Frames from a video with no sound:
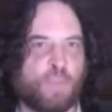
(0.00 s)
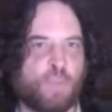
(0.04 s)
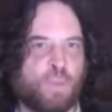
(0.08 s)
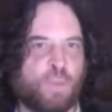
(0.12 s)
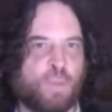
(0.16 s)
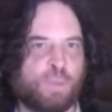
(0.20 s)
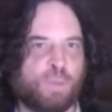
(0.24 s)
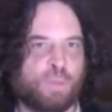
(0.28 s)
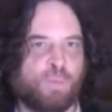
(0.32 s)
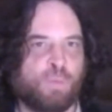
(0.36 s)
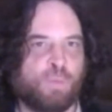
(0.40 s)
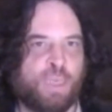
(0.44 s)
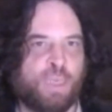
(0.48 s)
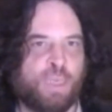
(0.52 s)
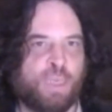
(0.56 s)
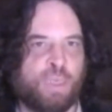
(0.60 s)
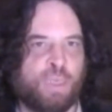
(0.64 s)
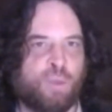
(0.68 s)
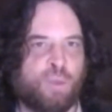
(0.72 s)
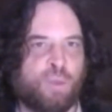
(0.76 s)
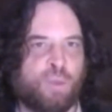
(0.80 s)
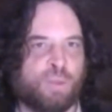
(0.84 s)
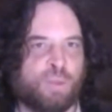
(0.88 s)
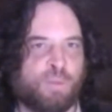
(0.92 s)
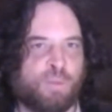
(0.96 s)
They weren't
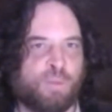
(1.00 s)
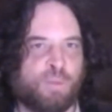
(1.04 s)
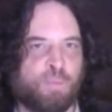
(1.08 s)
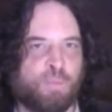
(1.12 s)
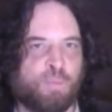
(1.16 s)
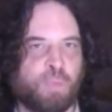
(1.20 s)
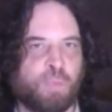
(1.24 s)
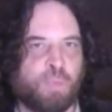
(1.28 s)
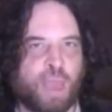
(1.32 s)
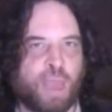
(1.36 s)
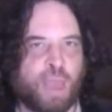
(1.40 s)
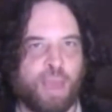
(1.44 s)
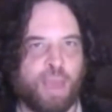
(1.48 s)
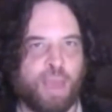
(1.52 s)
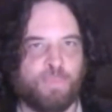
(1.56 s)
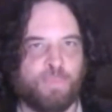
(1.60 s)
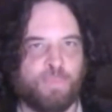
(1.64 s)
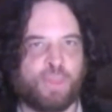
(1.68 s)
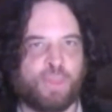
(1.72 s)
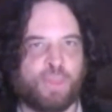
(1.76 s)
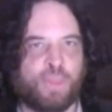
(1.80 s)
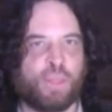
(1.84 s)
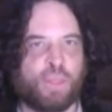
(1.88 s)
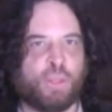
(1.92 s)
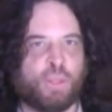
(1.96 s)
really using,
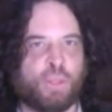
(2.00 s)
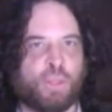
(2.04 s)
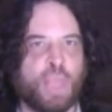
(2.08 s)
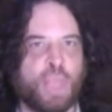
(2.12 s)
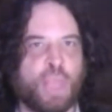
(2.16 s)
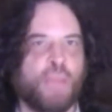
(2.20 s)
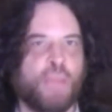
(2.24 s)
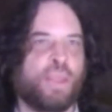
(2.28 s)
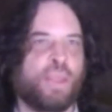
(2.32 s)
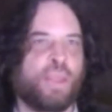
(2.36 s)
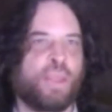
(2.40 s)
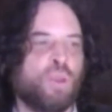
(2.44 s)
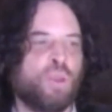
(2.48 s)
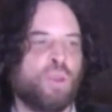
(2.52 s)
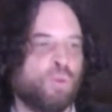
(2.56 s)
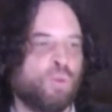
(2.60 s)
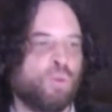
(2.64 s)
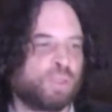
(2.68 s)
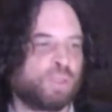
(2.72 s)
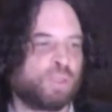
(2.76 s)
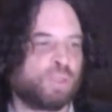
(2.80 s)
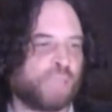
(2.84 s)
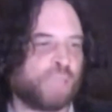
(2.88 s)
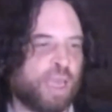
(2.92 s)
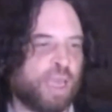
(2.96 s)
they
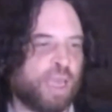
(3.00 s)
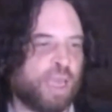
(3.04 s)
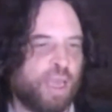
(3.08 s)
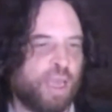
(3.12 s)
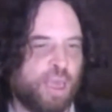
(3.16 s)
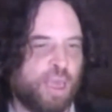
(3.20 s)
used,